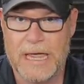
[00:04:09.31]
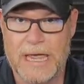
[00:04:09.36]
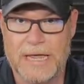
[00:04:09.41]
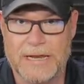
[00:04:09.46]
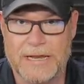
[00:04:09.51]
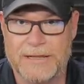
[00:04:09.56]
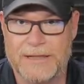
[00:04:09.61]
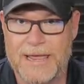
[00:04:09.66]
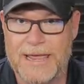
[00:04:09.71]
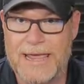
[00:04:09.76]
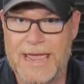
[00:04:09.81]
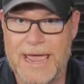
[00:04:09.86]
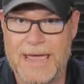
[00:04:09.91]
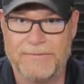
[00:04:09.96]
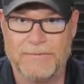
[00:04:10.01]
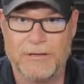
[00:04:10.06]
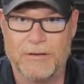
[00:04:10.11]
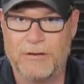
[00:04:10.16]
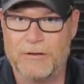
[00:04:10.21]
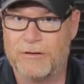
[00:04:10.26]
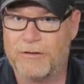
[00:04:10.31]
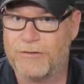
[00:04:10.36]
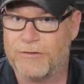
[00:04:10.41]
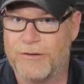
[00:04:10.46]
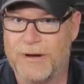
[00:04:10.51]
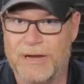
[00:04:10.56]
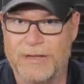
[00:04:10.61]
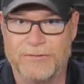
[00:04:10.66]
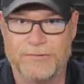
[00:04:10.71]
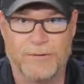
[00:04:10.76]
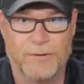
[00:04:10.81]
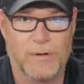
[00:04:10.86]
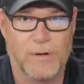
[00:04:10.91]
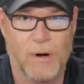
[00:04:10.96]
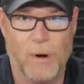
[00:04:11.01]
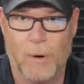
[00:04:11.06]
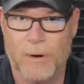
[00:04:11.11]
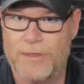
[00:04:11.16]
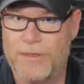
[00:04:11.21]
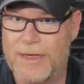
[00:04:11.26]
And then they have to do the
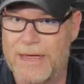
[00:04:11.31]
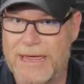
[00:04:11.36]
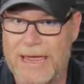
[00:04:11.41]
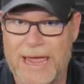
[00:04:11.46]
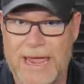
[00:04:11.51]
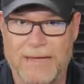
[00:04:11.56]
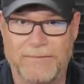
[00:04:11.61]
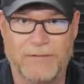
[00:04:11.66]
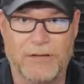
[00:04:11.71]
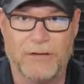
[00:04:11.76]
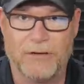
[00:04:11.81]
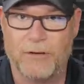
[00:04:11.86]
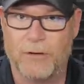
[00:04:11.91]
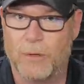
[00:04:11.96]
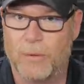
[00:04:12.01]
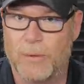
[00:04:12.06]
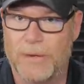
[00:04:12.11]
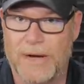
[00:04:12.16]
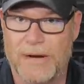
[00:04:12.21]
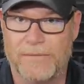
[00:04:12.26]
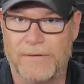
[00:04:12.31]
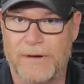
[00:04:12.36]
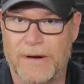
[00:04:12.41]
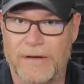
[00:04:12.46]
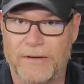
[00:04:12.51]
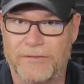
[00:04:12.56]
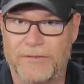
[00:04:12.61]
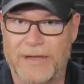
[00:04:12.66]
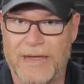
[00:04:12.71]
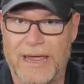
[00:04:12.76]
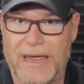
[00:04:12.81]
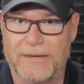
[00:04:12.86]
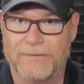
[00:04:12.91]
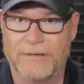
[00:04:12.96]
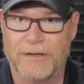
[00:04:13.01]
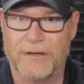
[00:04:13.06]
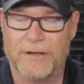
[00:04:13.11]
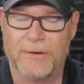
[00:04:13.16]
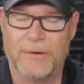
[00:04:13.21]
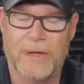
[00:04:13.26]
transfer or they have to do whatever else they have
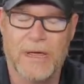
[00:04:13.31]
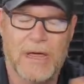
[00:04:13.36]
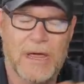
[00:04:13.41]
to do.